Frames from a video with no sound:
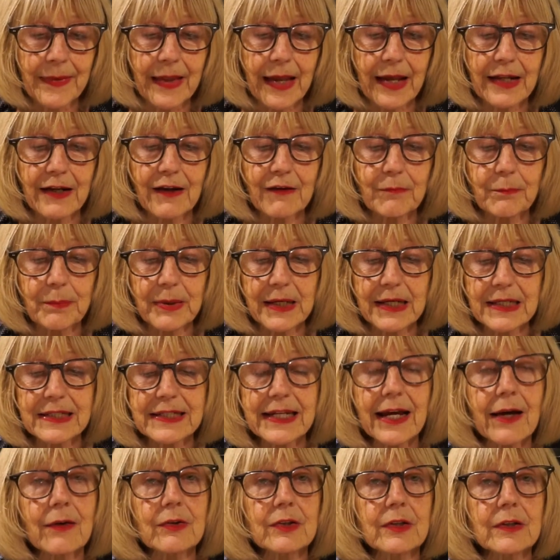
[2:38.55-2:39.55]
And I
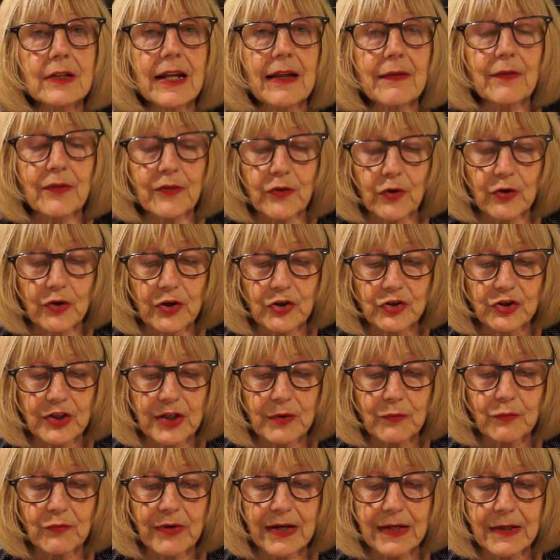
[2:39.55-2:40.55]
picked out an
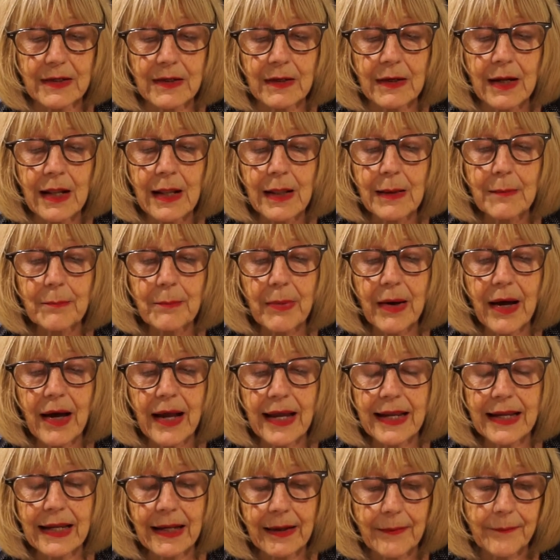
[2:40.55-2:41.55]
anthology written
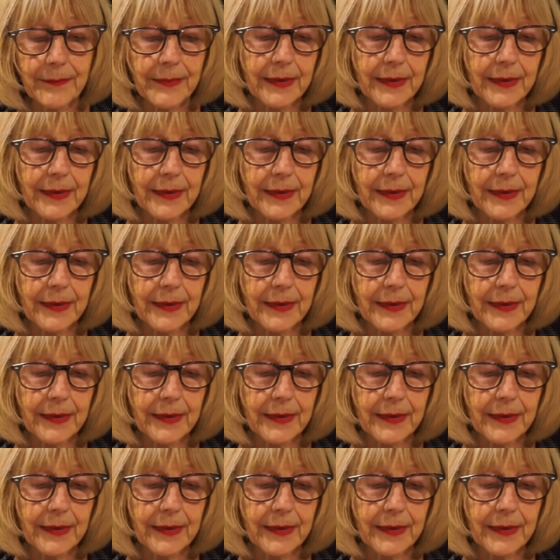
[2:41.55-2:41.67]
by